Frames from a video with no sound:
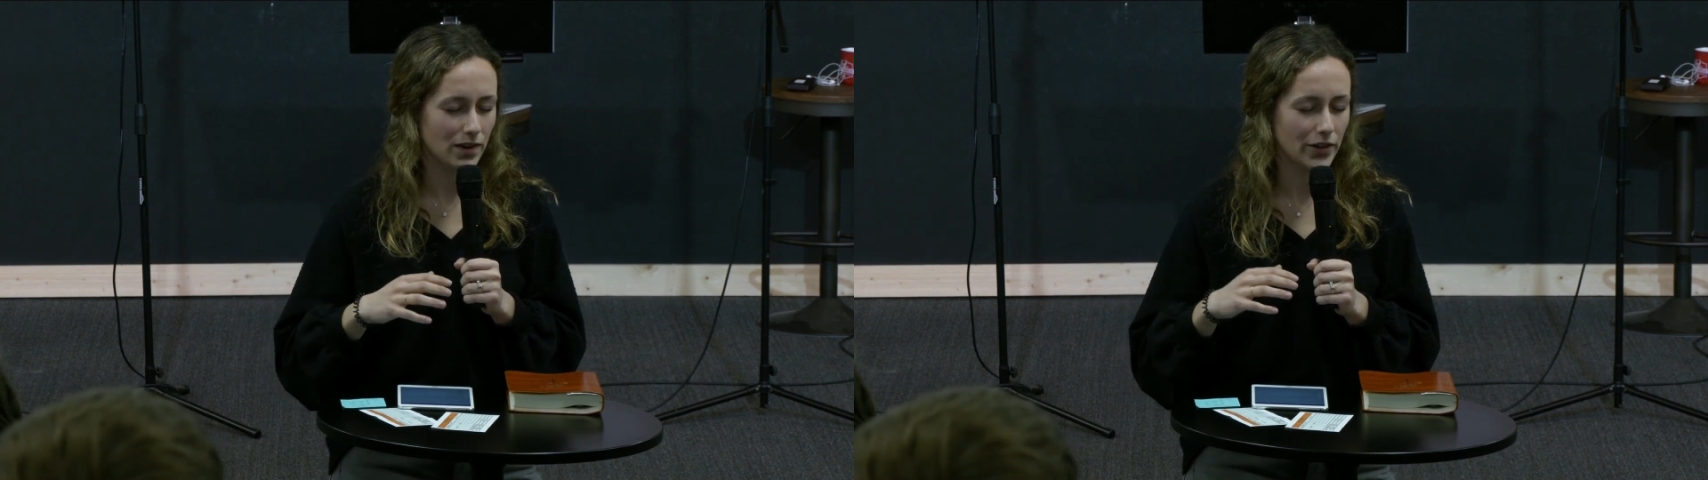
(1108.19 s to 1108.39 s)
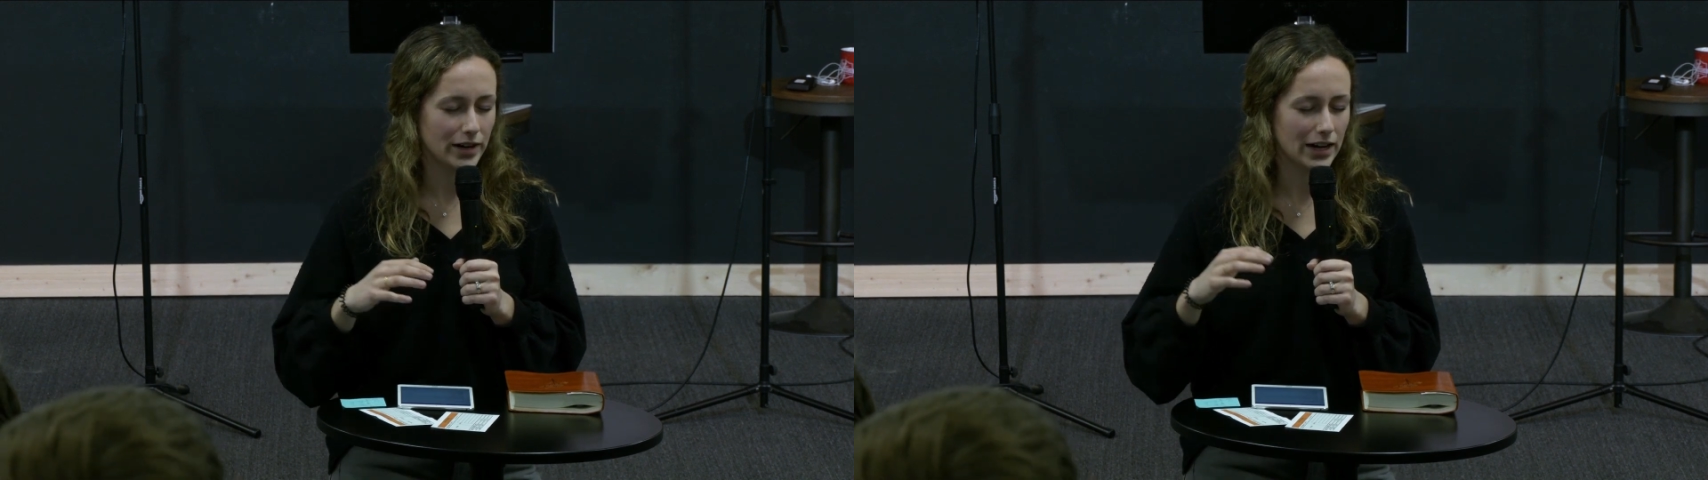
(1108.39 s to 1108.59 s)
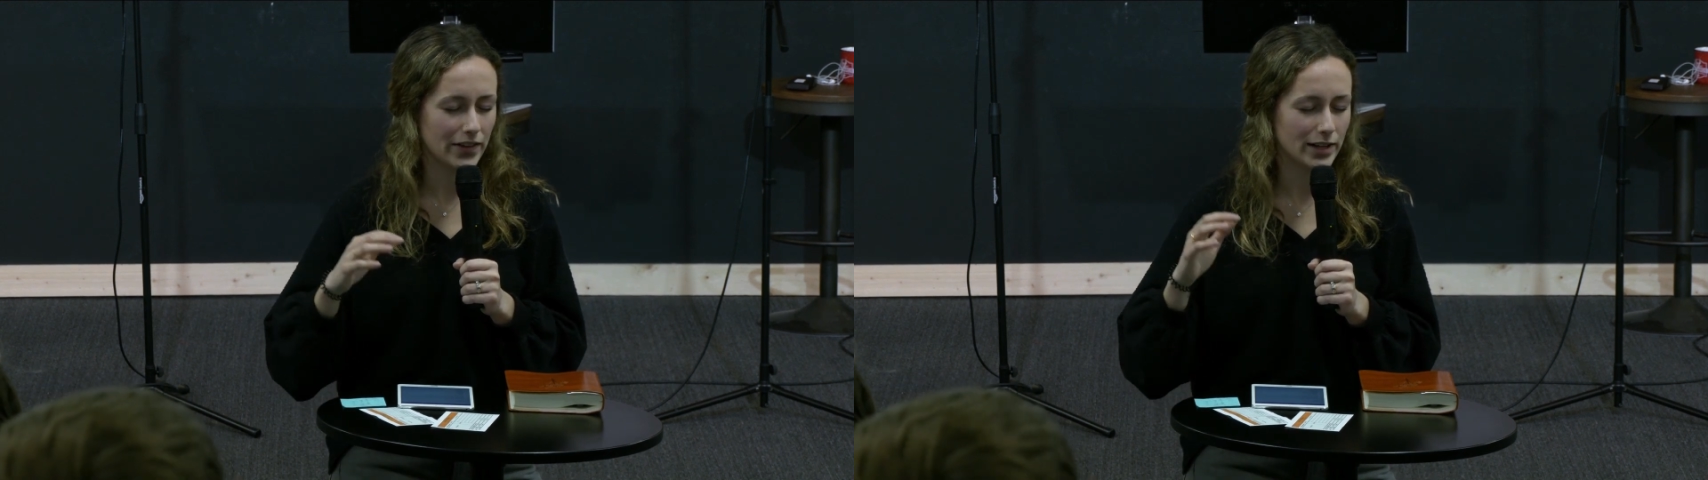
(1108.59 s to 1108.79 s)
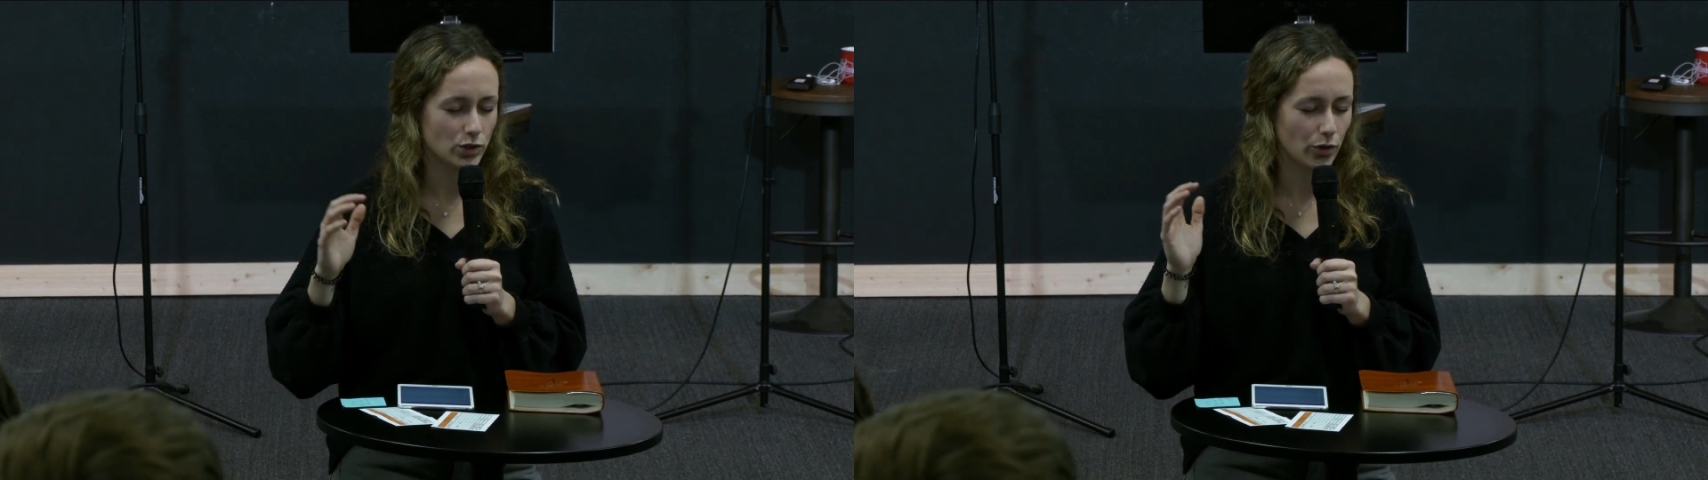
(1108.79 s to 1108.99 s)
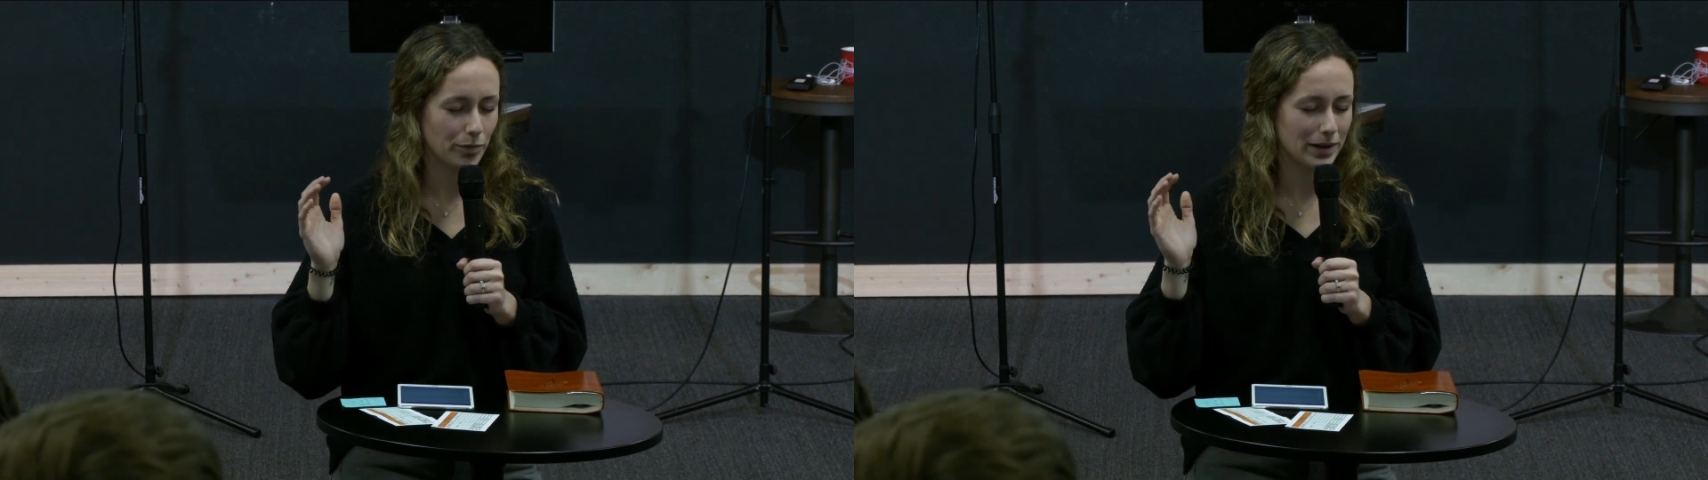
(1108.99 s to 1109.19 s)
Father God, that
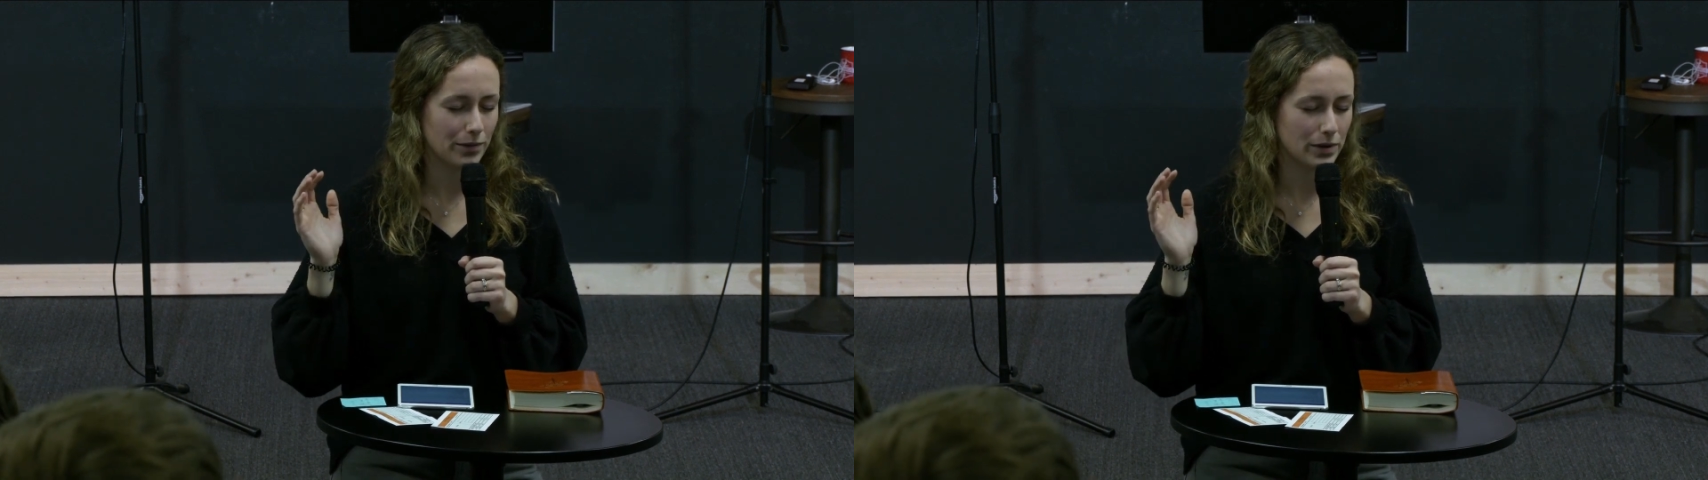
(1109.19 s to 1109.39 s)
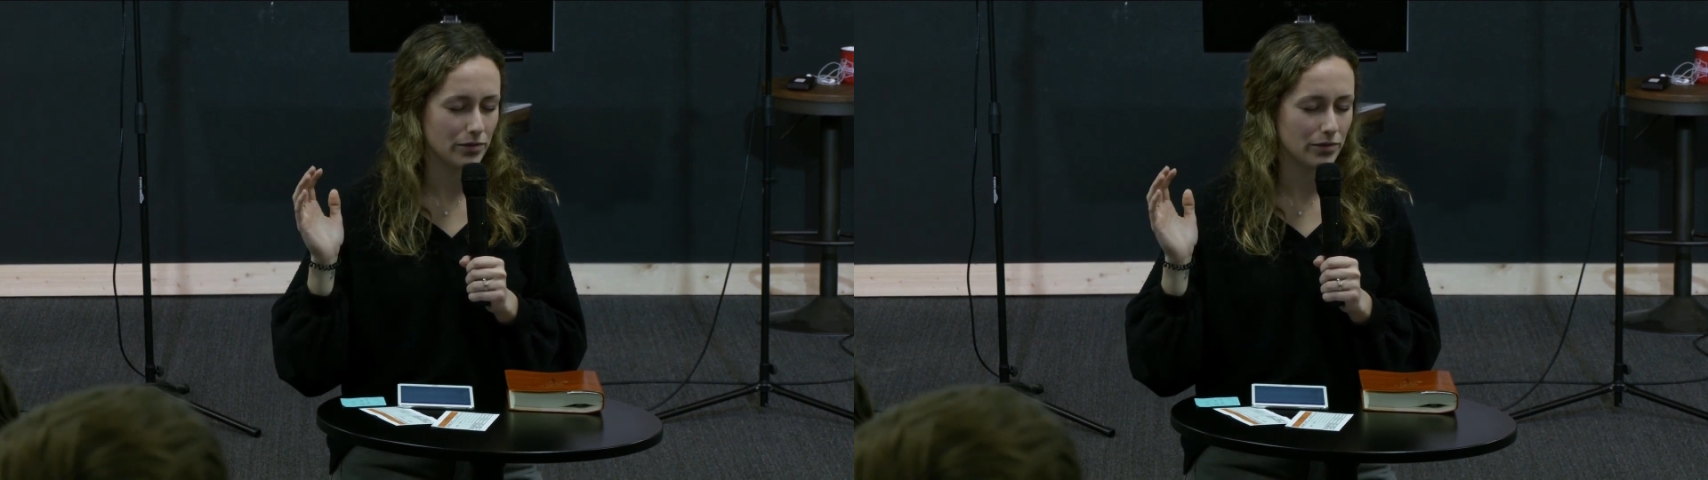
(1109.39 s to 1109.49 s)
torment.